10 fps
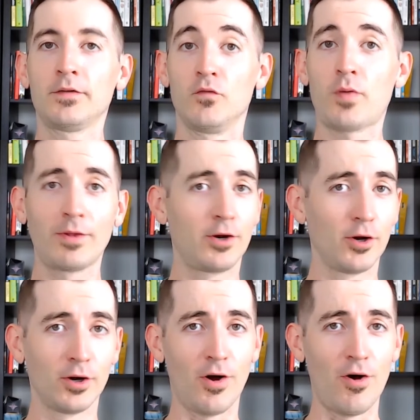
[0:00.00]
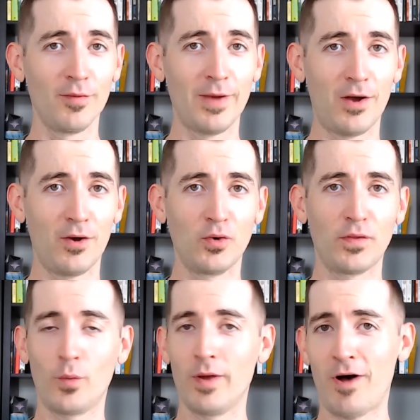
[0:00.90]
So you've probably heard all about the
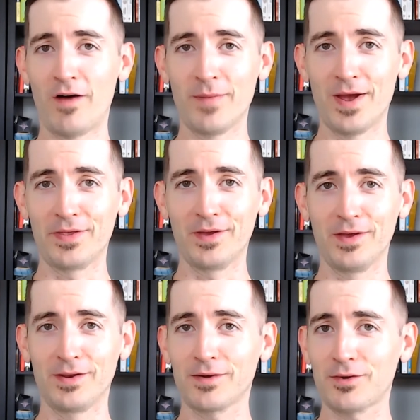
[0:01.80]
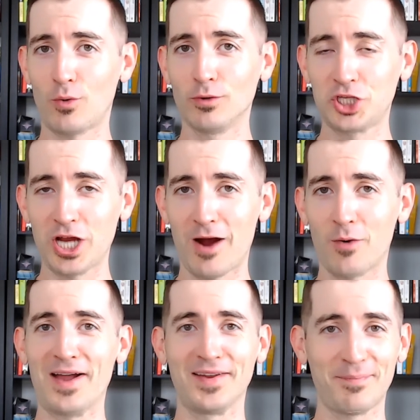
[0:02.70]
Wim Hof method, cold shower,
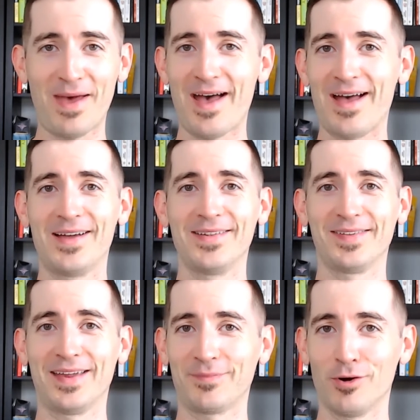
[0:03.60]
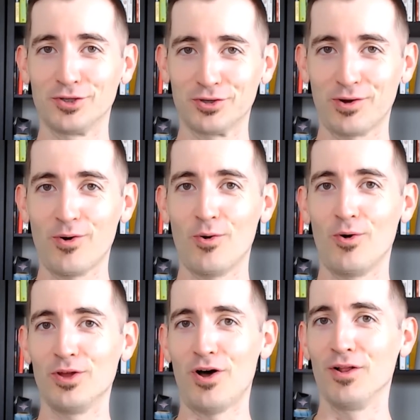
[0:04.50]
ice baths, exposure to
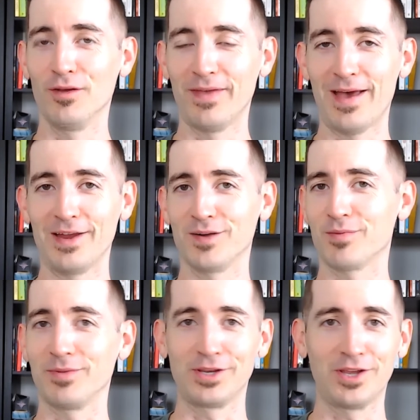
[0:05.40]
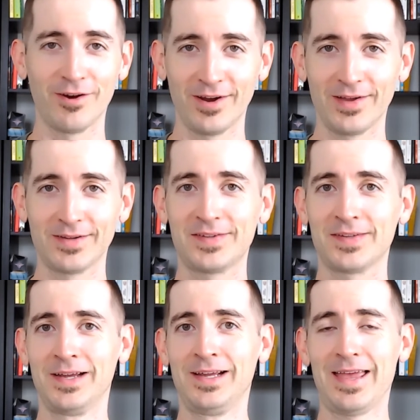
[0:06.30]
cold, all of that. You're probably curious,
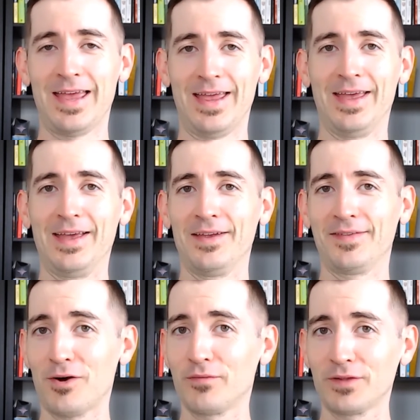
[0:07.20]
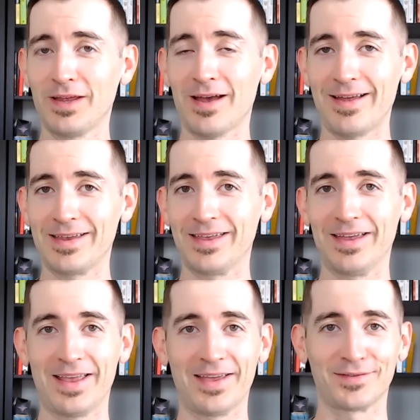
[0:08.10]
and hopefully I
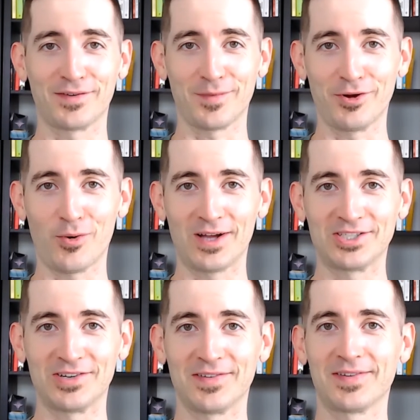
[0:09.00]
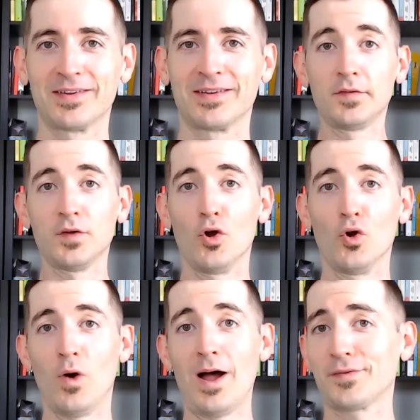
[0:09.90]
can answer some of your questions.
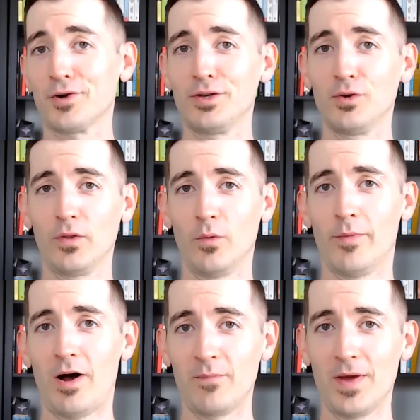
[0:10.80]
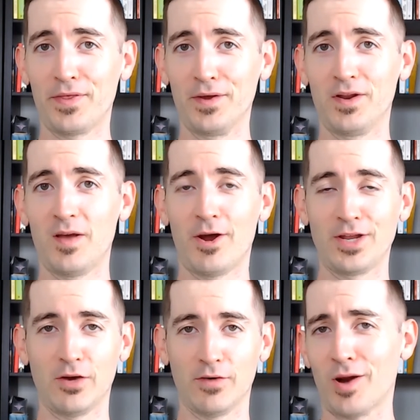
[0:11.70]
So I started doing the Wim Hof method about
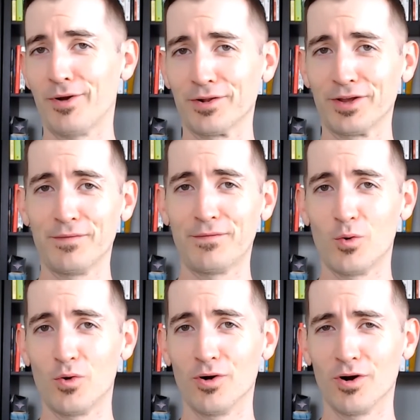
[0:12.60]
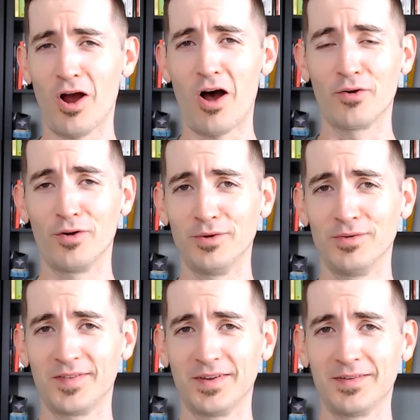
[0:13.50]
a year, primarily for
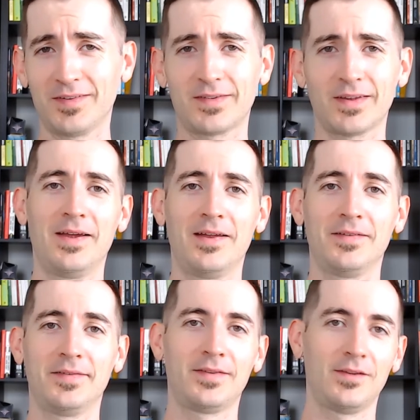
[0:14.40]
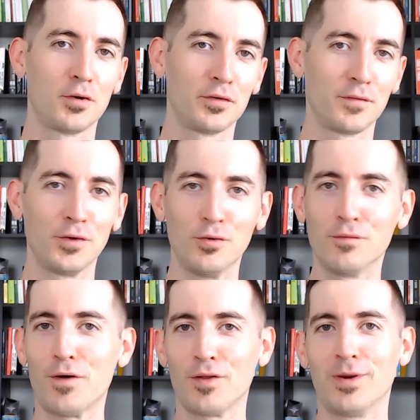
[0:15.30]
autoimmune disease. As those of you
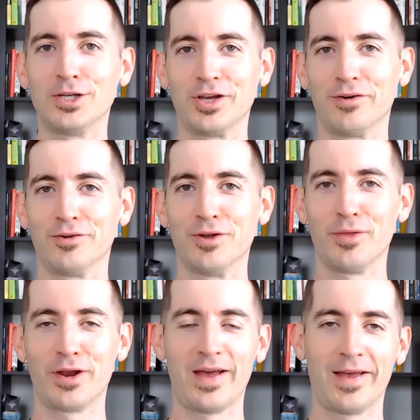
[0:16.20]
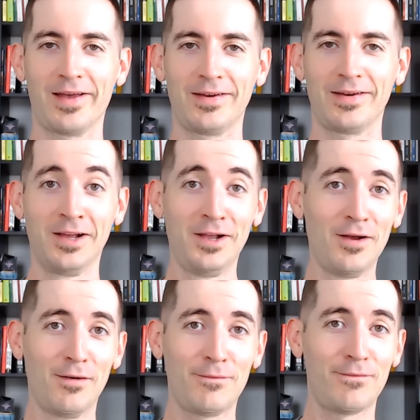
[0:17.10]
who follow my channel know that I had
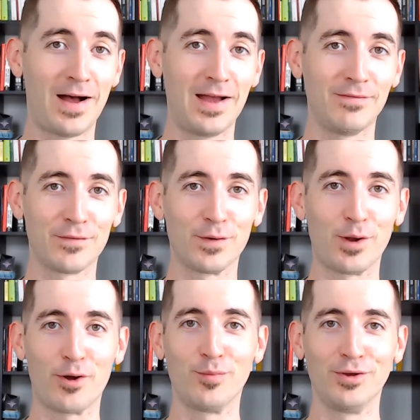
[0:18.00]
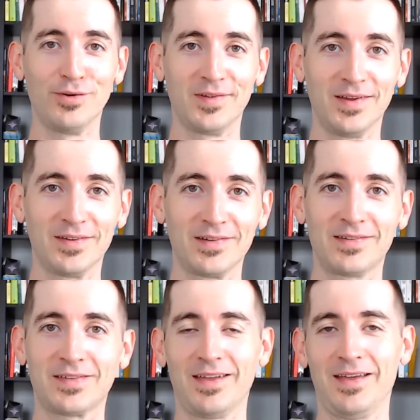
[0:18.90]
5 different autoimmune
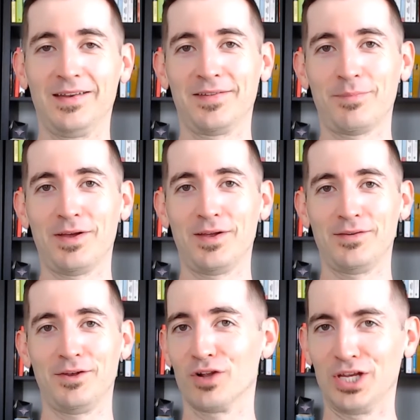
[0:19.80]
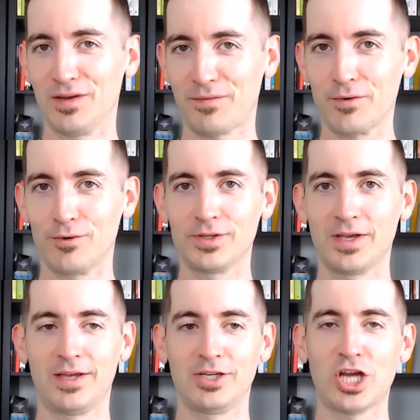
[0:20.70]
diseases, and it's been really
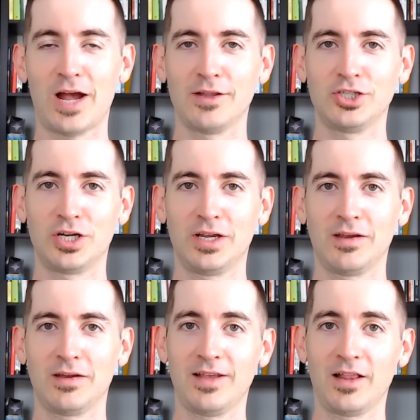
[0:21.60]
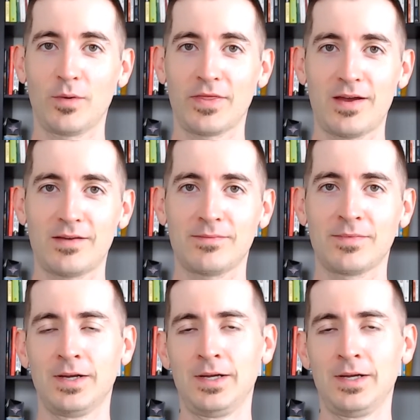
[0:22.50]
difficult and challenging dealing with that.